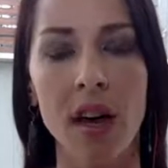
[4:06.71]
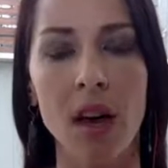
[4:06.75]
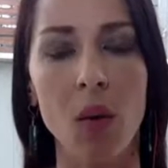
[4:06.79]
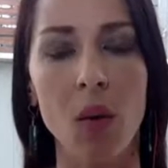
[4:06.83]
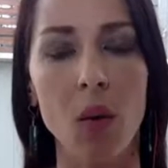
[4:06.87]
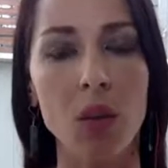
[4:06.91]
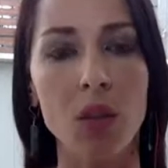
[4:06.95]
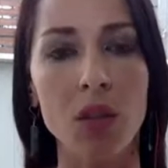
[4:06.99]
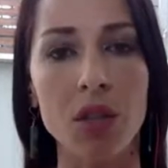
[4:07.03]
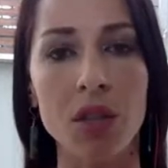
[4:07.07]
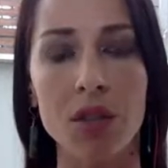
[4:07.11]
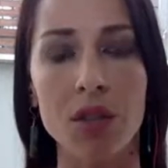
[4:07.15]

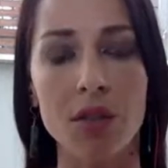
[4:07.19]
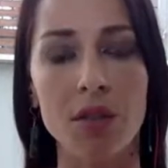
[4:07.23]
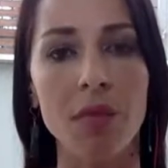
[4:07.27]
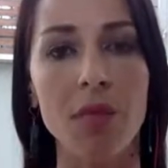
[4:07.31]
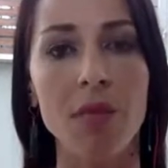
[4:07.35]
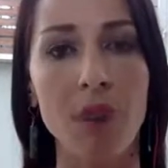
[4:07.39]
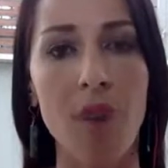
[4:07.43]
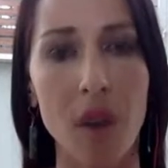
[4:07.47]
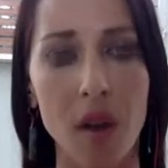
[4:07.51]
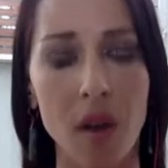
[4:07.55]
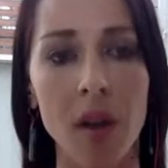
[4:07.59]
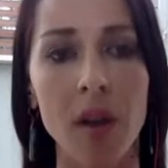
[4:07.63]
which is
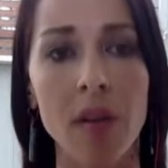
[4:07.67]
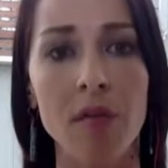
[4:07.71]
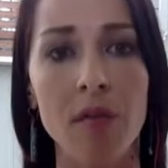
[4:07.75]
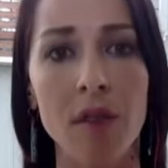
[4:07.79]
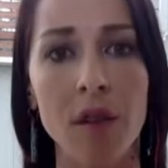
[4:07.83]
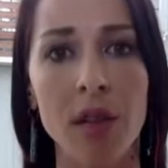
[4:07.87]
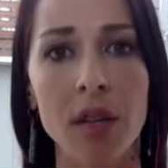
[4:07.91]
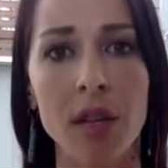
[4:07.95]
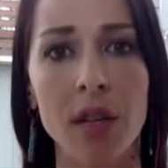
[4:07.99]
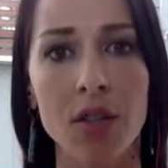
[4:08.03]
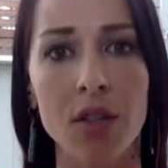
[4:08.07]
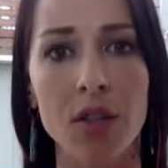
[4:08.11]
very,
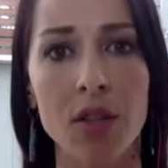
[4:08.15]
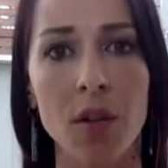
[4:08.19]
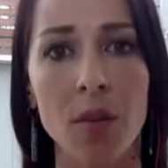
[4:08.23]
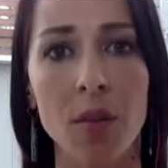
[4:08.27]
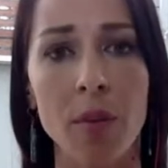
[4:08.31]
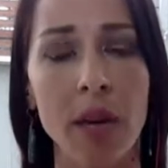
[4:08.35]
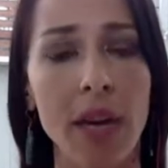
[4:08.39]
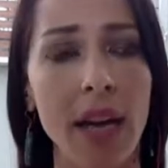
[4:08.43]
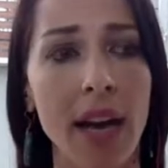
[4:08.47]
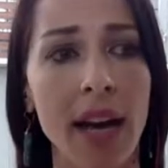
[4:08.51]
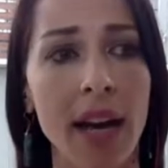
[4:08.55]
very disturbing.